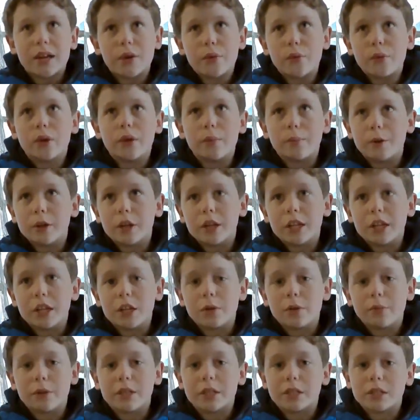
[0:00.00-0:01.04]
I don't want to put it in
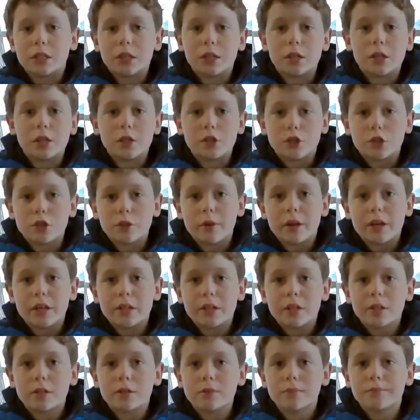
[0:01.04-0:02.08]
here because a lot of
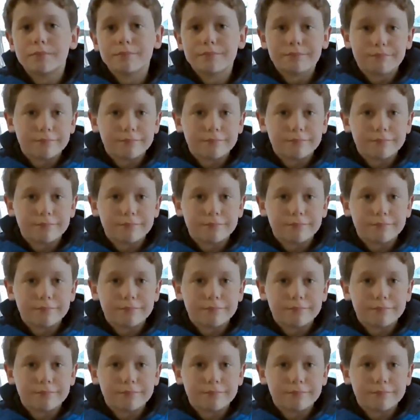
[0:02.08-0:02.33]
termites.